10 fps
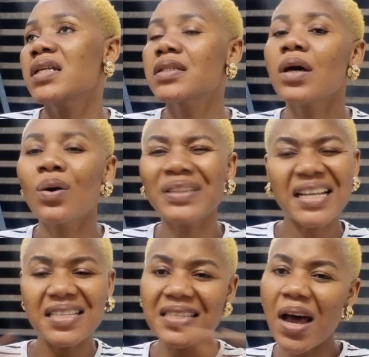So
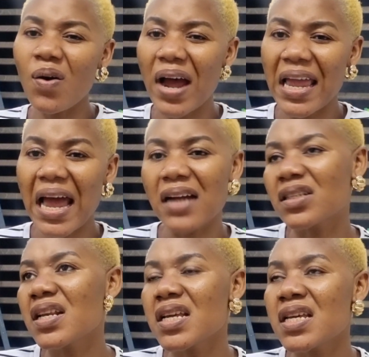that is how
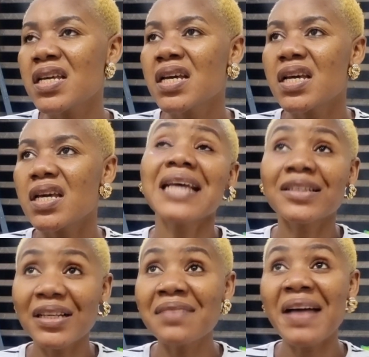this is
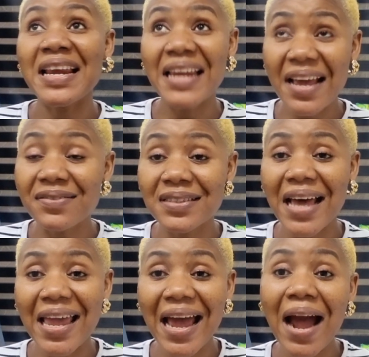actually my lifestyle,